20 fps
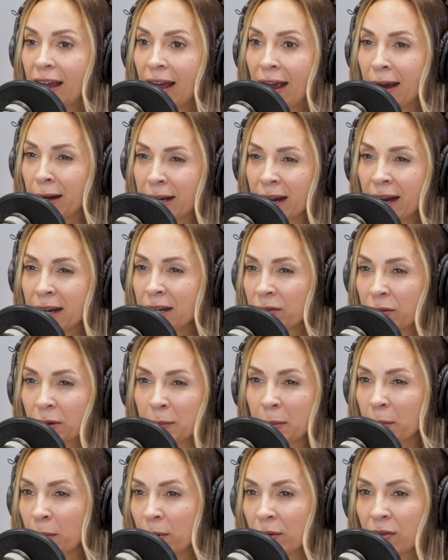I kind of
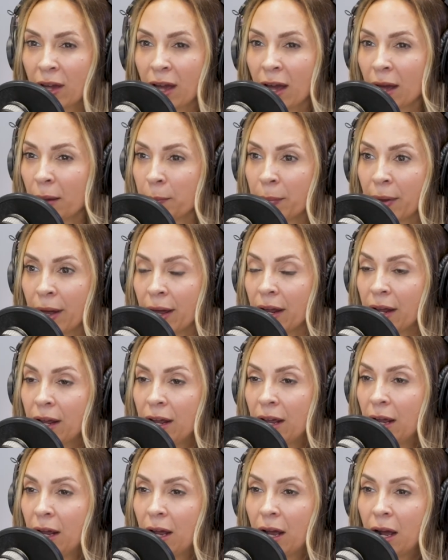remembered that. But
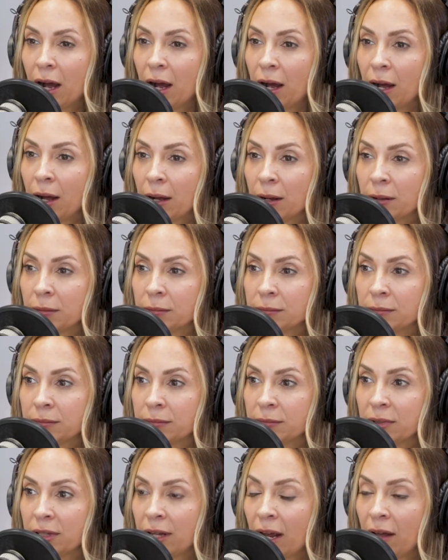
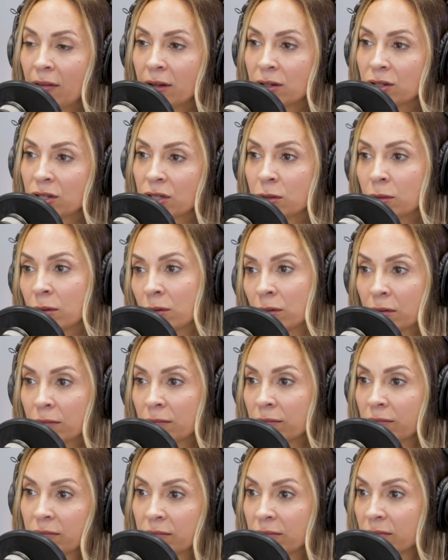they just sort of
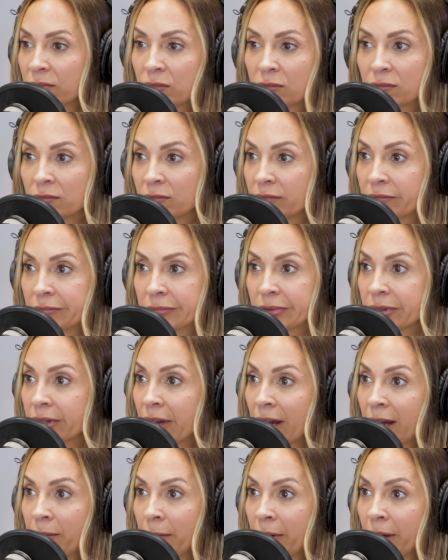
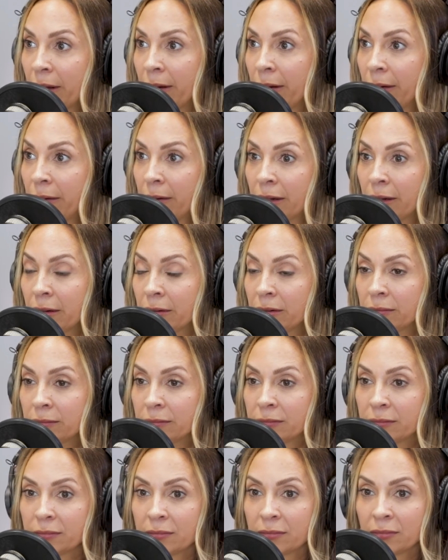came in and
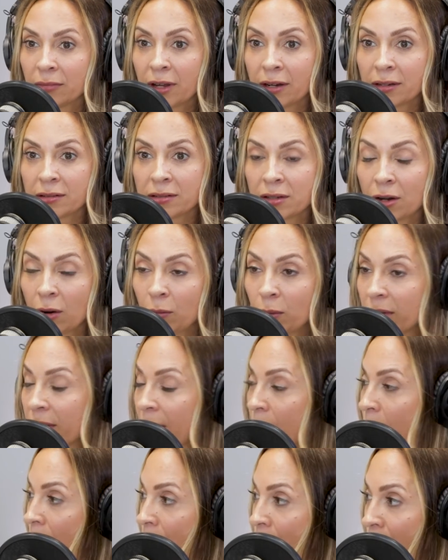let us know what
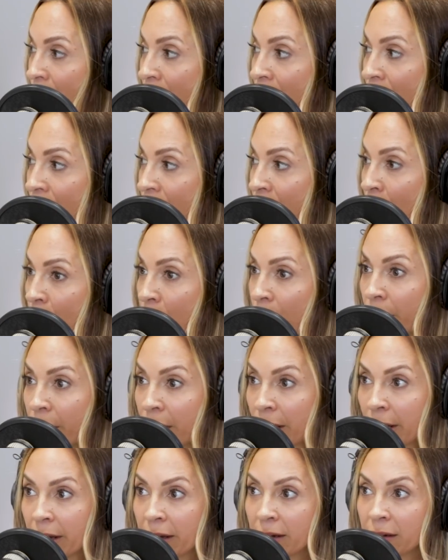they were looking for
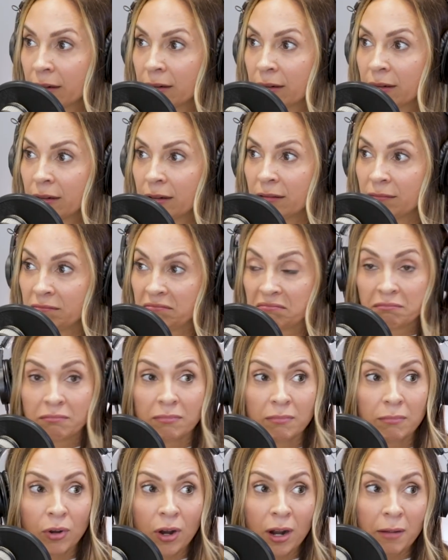and
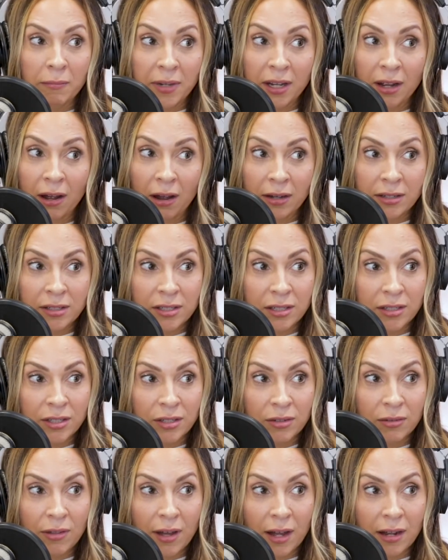brought me on to
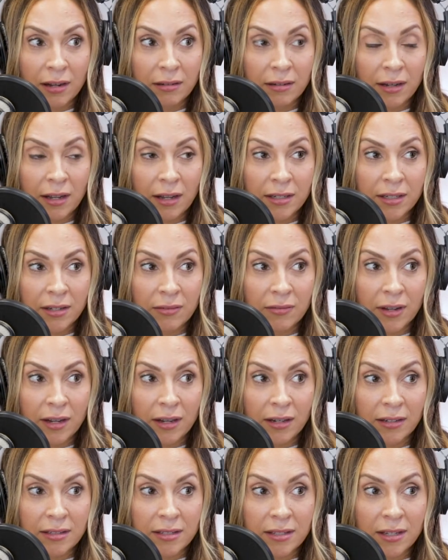do that end of
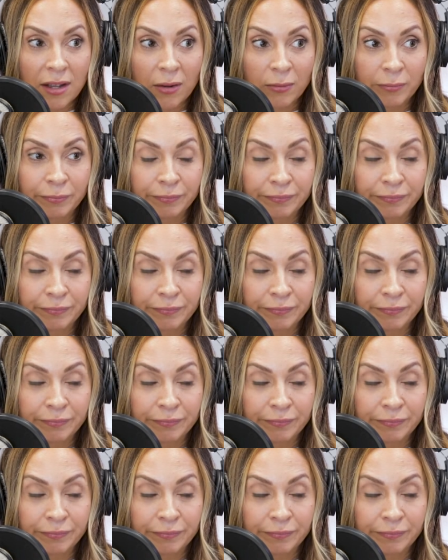it. So